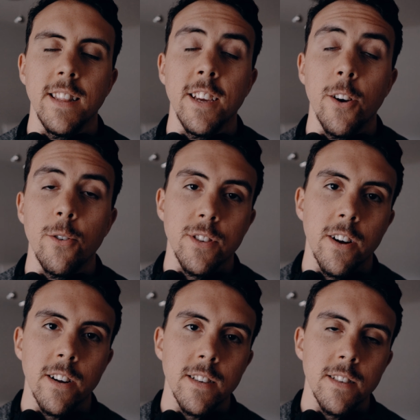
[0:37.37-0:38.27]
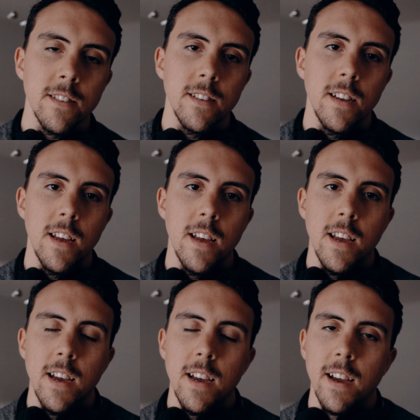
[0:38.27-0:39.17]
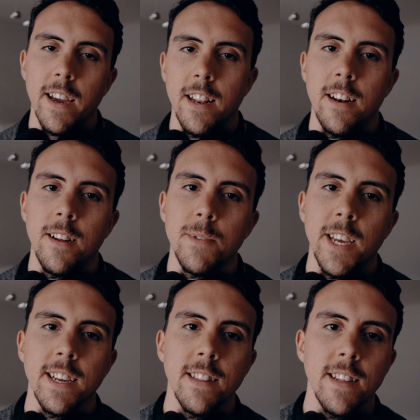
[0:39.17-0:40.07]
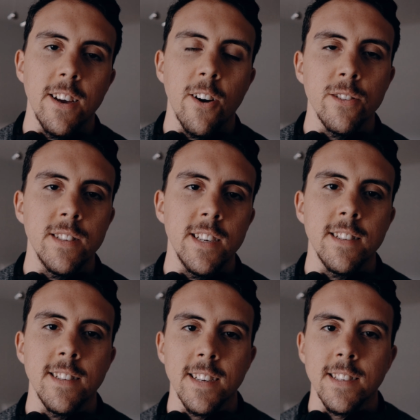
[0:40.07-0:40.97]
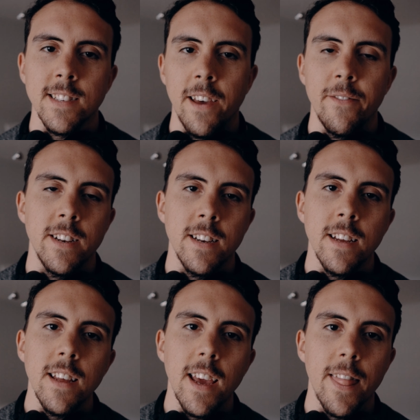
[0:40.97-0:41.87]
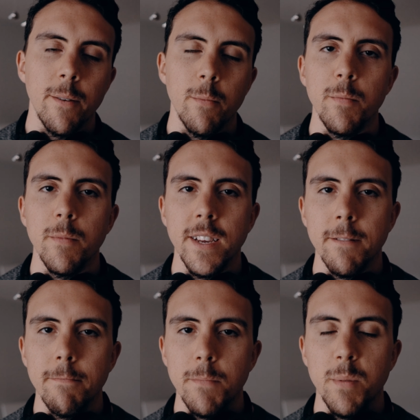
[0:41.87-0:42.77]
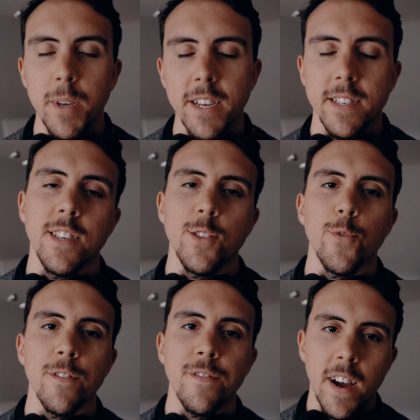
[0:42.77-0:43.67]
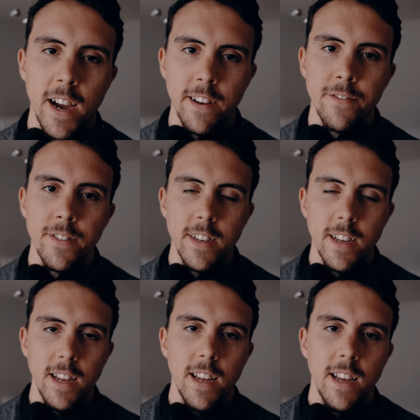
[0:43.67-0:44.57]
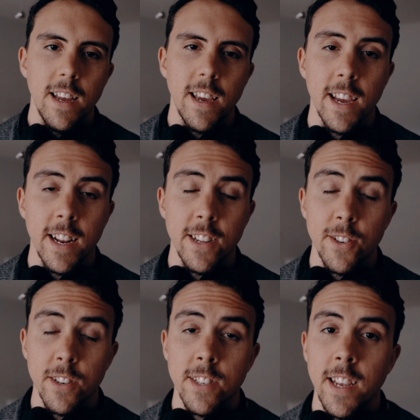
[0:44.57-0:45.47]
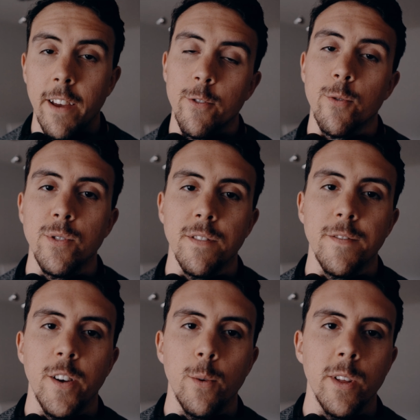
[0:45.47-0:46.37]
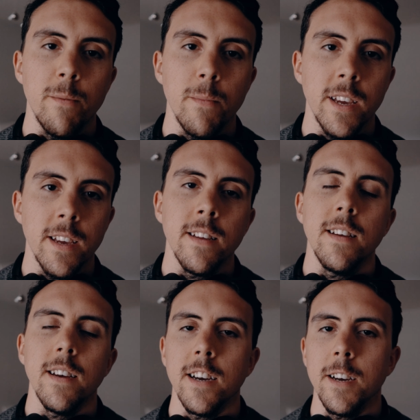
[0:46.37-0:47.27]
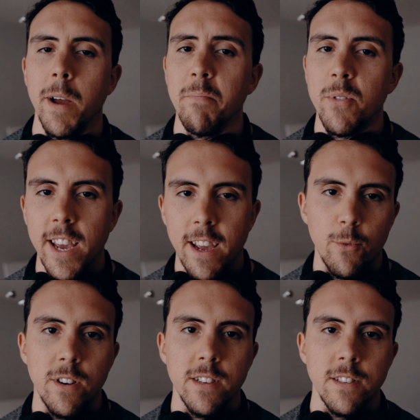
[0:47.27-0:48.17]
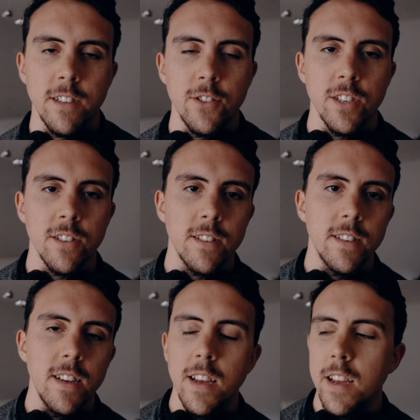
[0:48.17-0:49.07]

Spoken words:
the Ozarks. I ended up taking the RZ67 and the Mamiya 645, and I took 7 rolls of film with me. My plan was to just